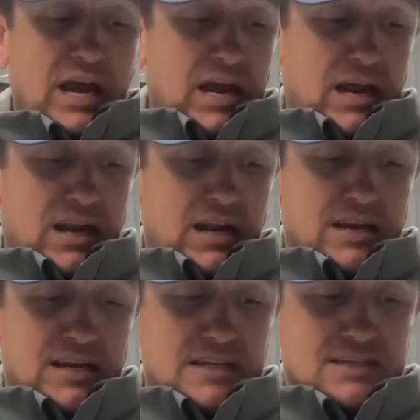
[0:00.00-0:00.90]
And
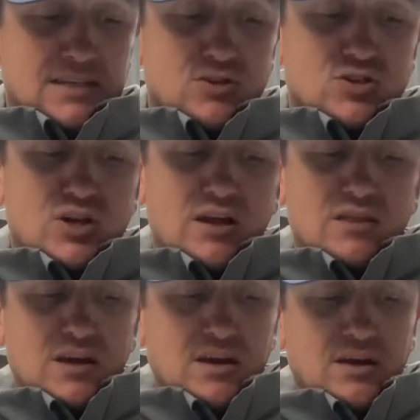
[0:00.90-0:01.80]
there's
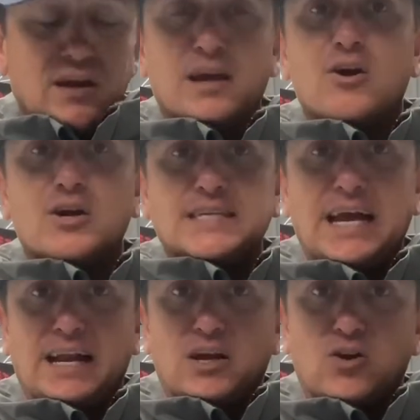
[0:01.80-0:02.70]
nothing
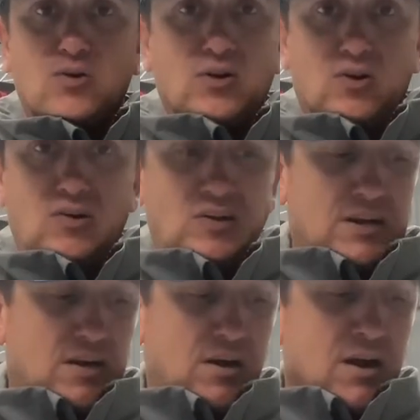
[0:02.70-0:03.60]
irritating going on
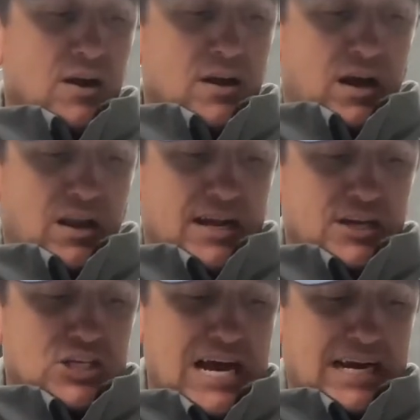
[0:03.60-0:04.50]
here. A lot
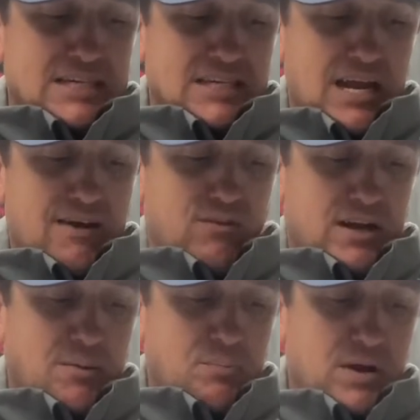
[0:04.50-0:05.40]
of jackets, they have
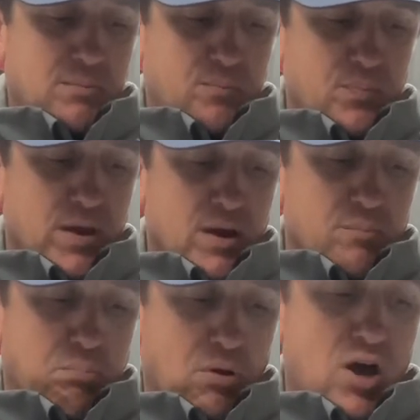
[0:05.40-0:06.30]
like a big
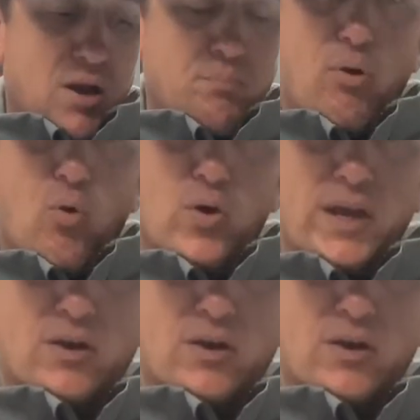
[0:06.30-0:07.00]
blunt point or